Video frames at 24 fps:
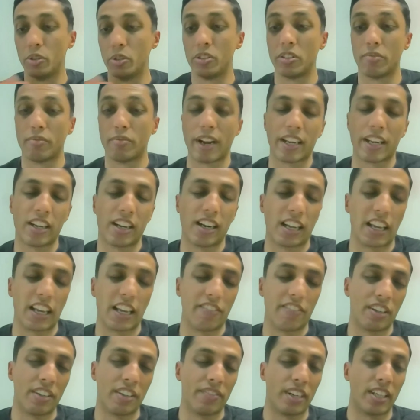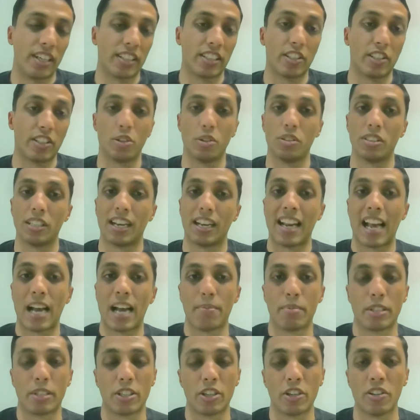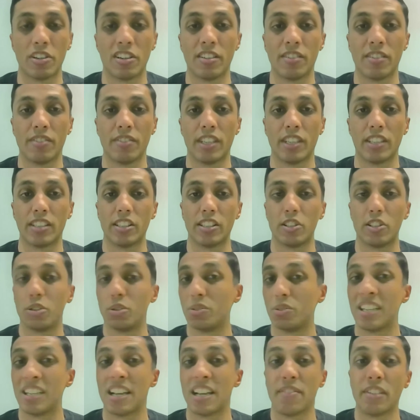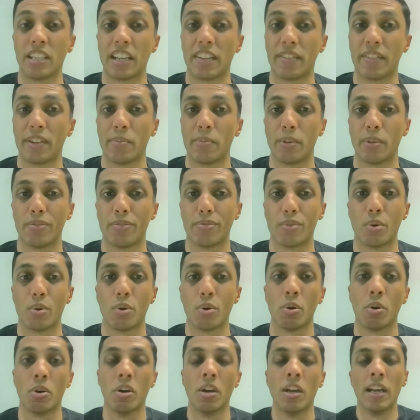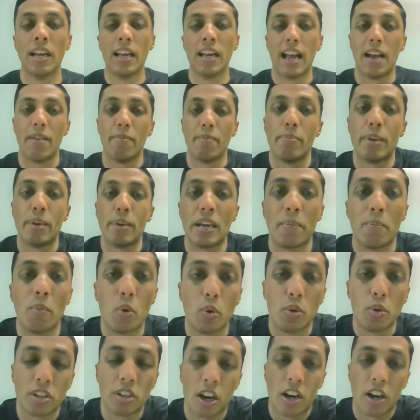who's a regular giver versus who's a lapsed donor versus who's never given before, and being more